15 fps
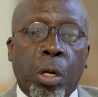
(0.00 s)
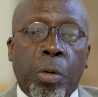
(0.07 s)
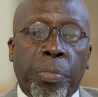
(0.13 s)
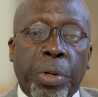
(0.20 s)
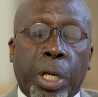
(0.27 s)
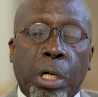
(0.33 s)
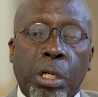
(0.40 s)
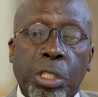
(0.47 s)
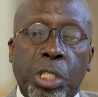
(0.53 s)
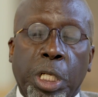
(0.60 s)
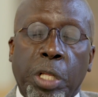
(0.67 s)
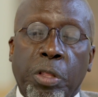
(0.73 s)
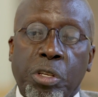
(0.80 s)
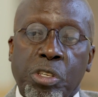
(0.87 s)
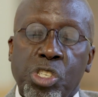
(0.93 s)
because
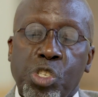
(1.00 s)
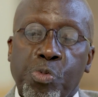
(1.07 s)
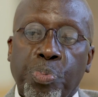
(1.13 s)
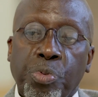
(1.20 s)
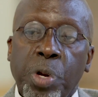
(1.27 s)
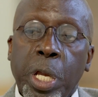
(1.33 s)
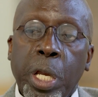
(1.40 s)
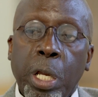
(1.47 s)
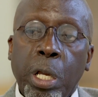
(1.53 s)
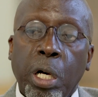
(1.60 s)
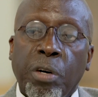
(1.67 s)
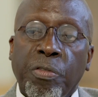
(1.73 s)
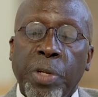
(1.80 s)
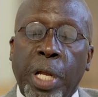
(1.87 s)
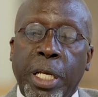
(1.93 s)
in the spring
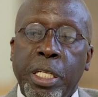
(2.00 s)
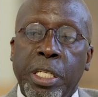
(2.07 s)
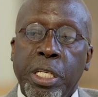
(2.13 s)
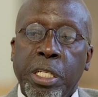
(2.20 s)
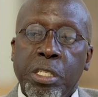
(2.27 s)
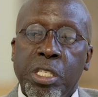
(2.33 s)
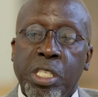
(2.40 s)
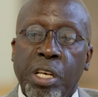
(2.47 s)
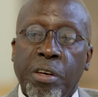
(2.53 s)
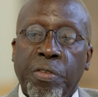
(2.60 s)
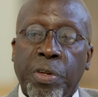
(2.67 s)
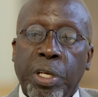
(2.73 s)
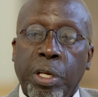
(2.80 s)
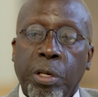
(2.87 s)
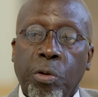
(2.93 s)
of
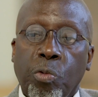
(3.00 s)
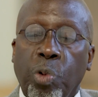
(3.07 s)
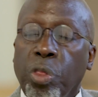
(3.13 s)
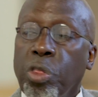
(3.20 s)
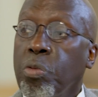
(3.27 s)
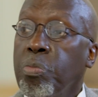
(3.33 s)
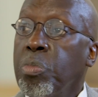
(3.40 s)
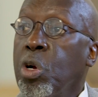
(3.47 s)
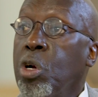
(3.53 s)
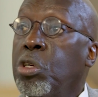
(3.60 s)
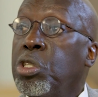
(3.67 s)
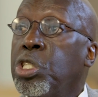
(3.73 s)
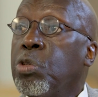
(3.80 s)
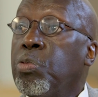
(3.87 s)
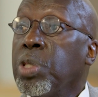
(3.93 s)
1970, when the
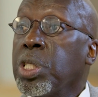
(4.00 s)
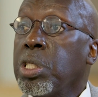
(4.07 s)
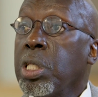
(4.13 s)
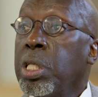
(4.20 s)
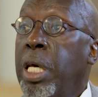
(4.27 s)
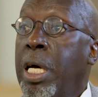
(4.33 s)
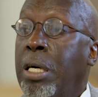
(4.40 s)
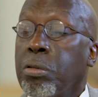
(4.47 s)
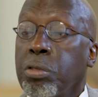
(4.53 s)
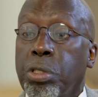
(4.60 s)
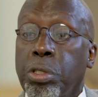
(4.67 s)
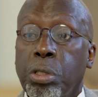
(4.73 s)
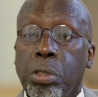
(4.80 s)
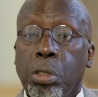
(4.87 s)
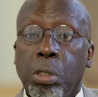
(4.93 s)
merger was
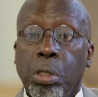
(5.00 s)
announced,